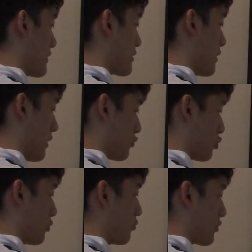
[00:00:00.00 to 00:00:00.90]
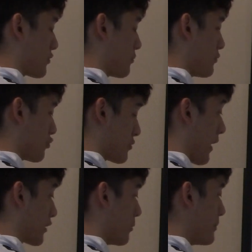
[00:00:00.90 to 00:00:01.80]
is 2
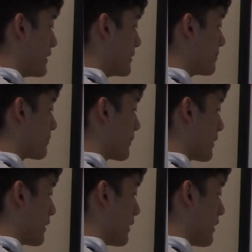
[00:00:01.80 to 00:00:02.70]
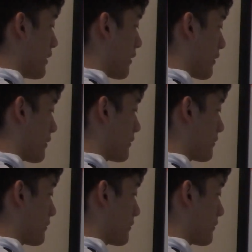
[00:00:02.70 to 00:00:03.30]
respect to b error,